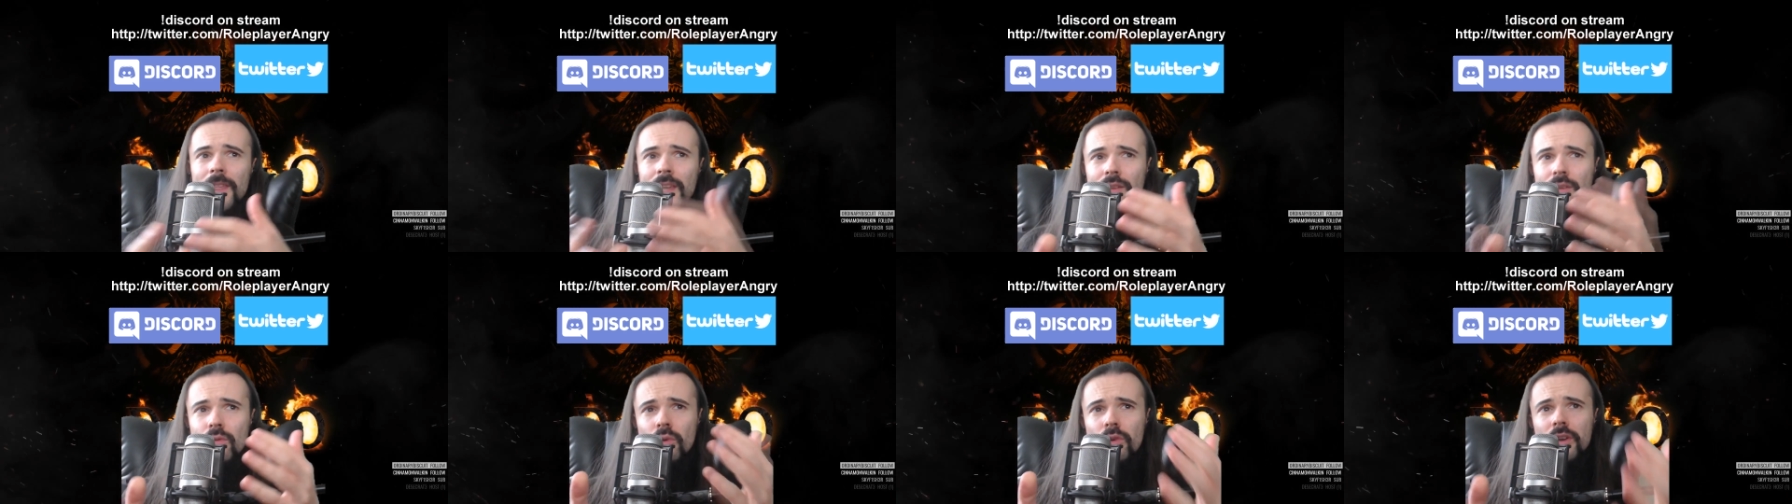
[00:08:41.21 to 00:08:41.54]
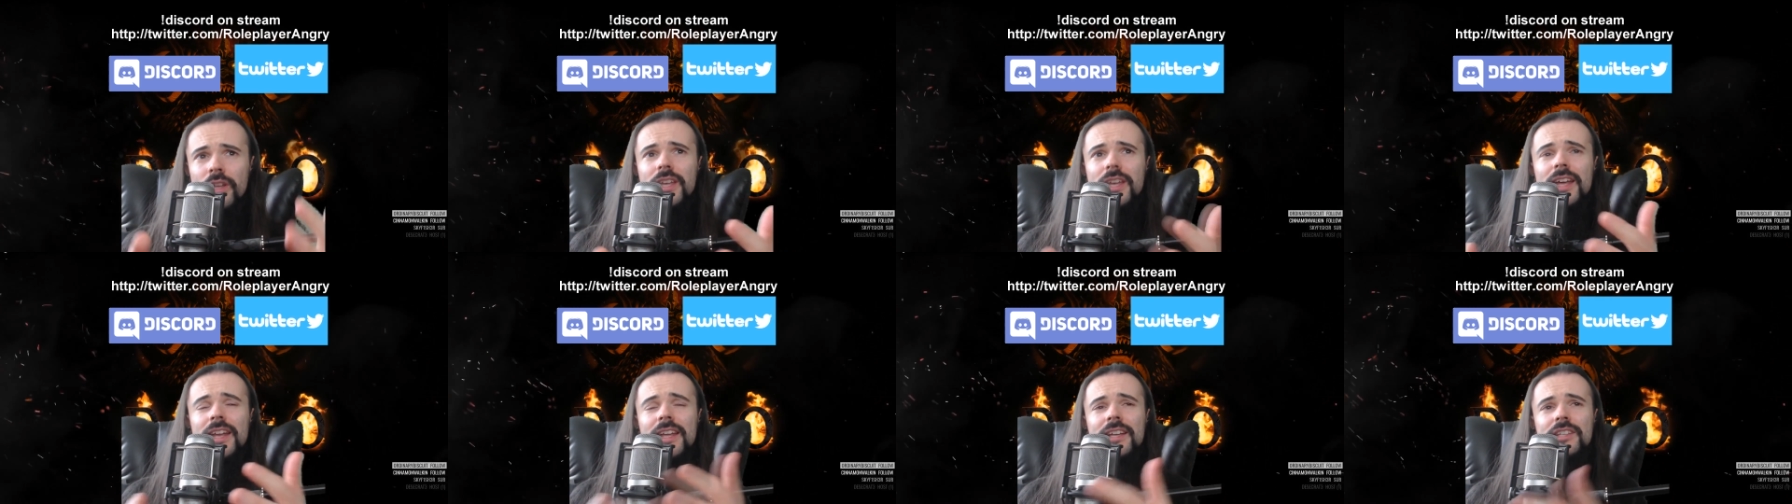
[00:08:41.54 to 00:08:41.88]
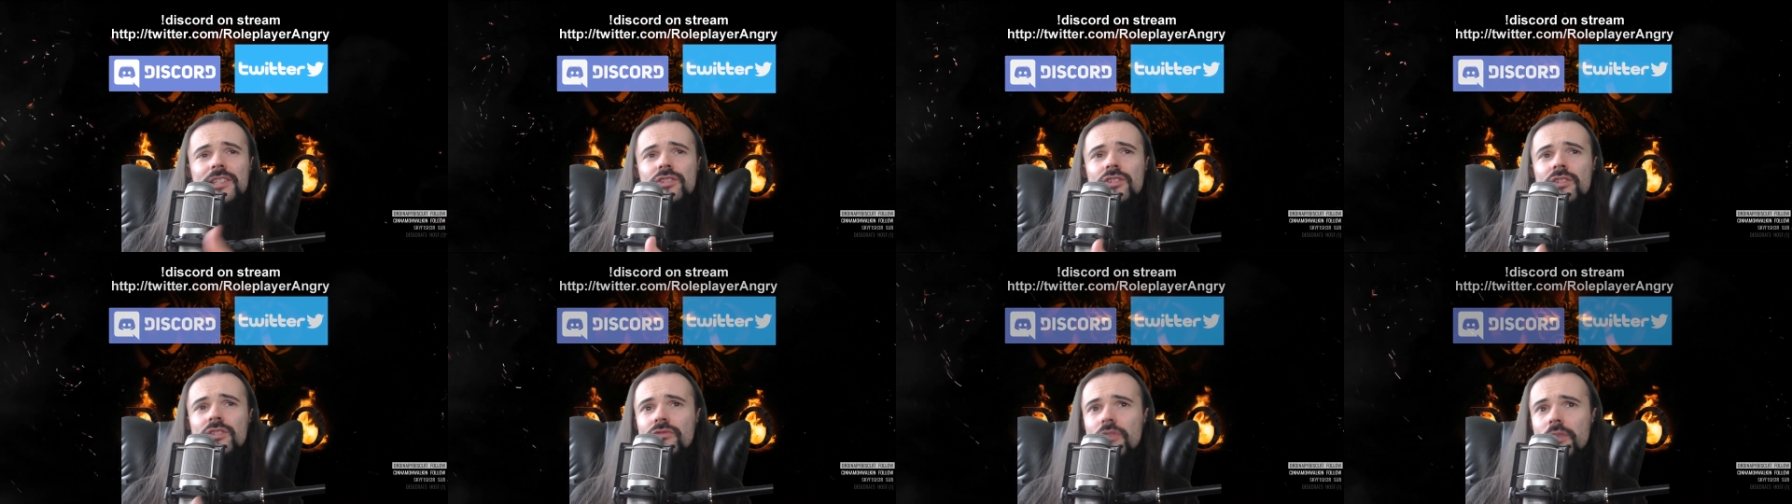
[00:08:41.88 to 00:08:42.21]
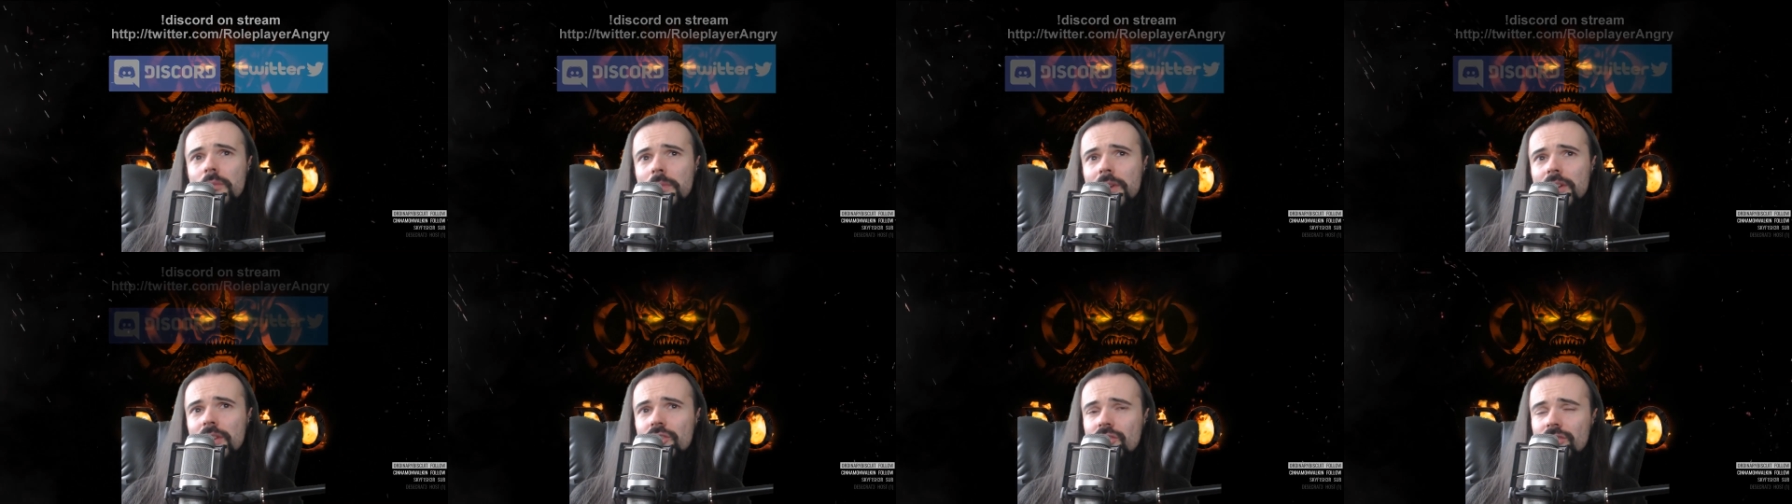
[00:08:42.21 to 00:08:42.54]
If you want to get extra
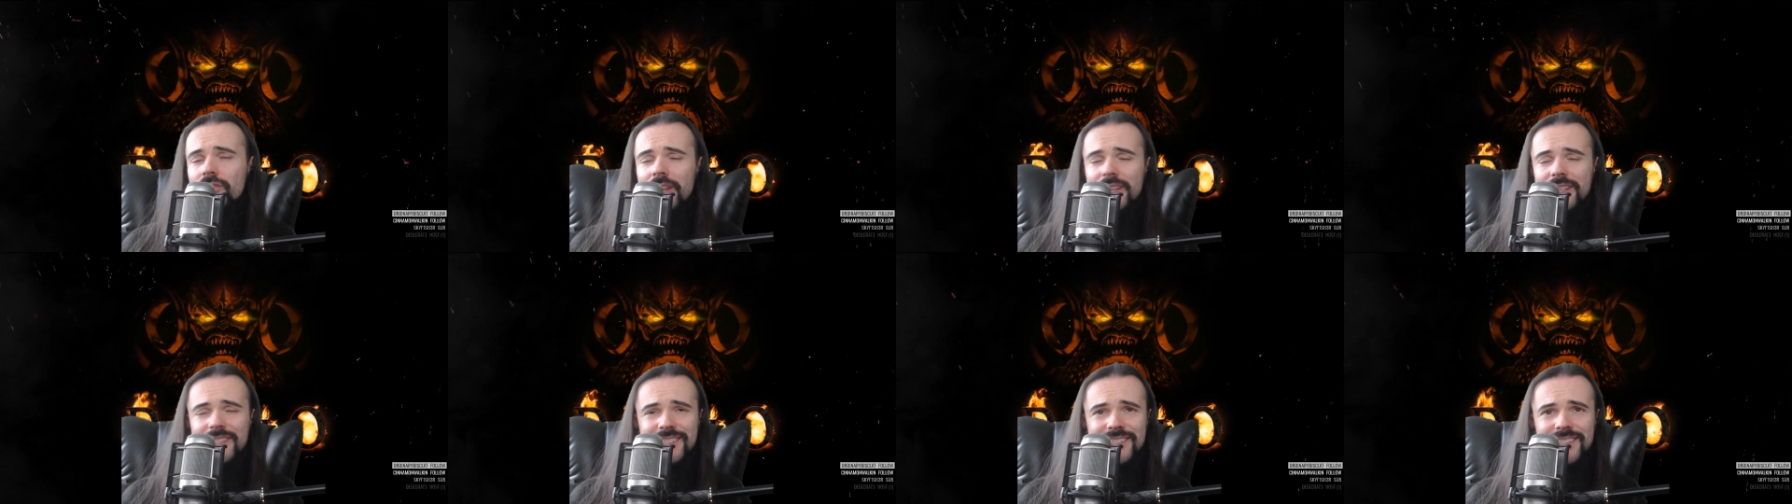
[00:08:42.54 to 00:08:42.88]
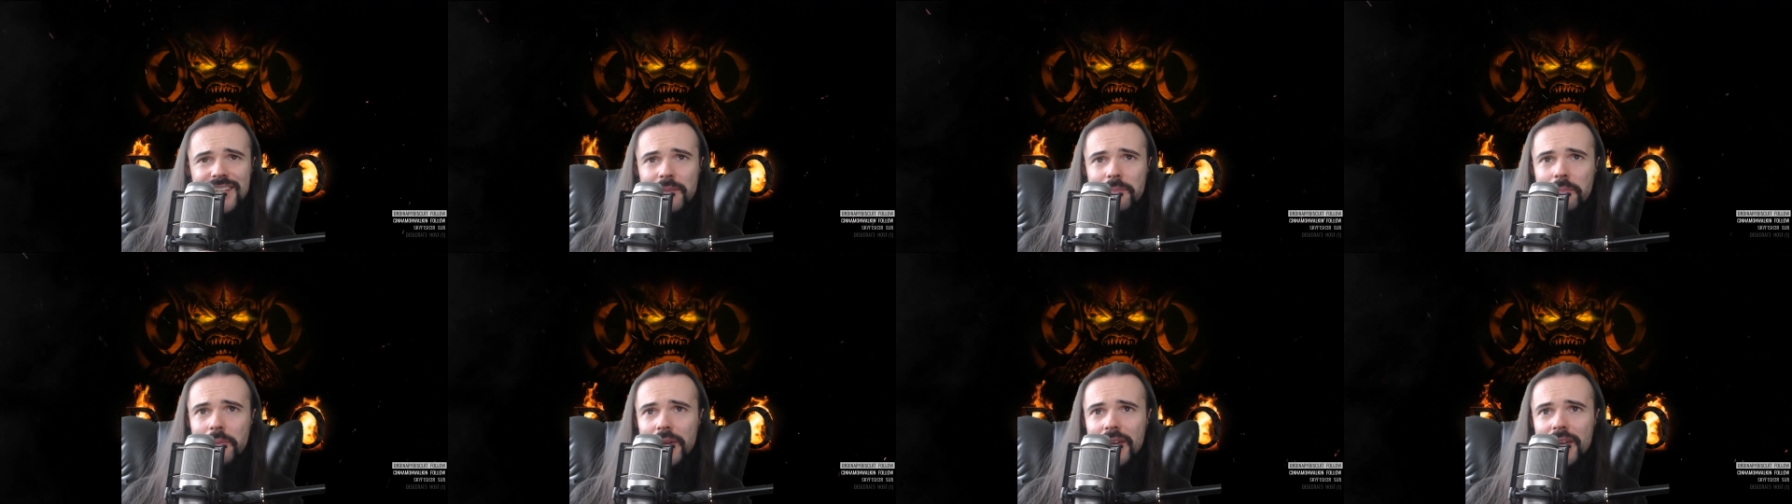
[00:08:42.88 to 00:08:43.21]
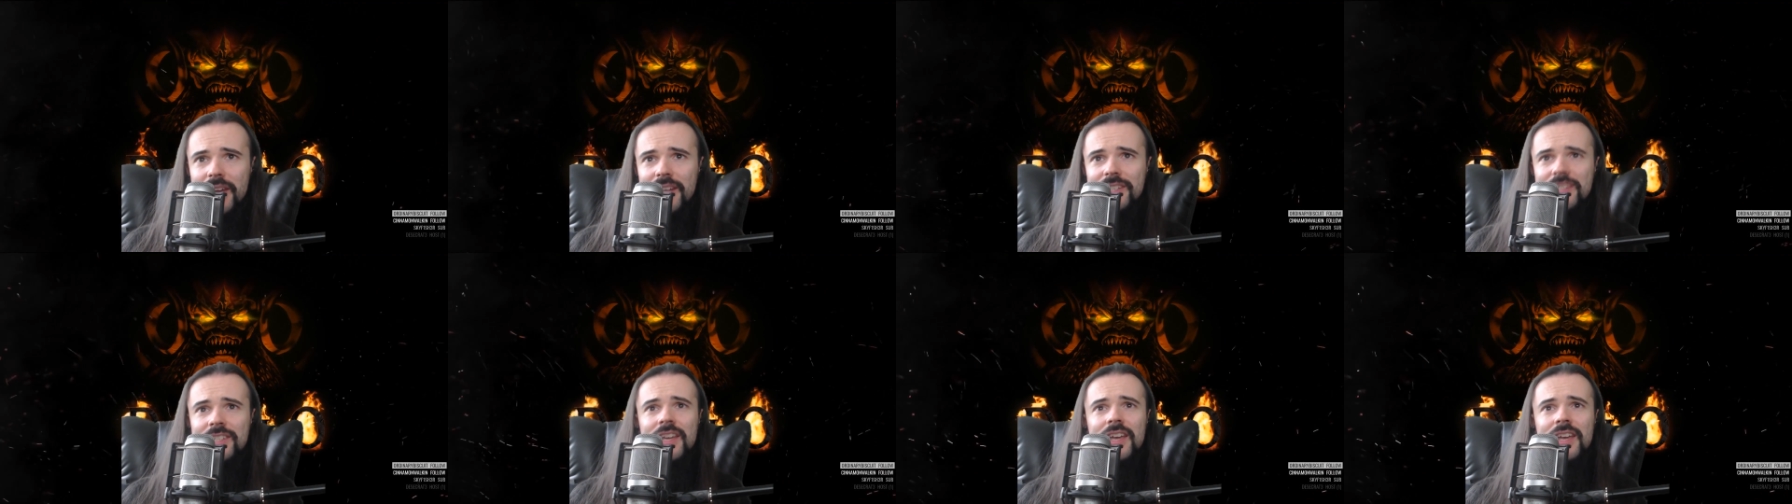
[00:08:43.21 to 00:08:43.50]
information like sneak peeks